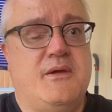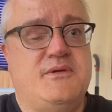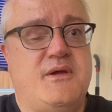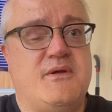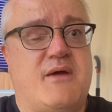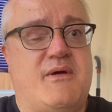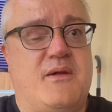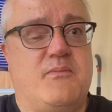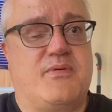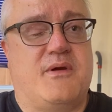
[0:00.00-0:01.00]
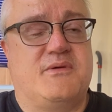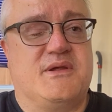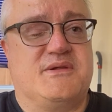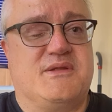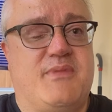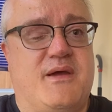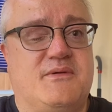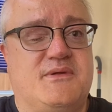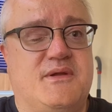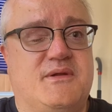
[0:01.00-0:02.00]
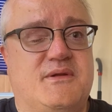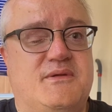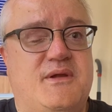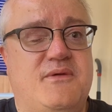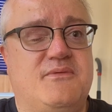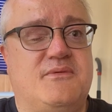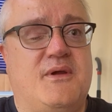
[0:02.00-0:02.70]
Don't go out and protest about it. Don't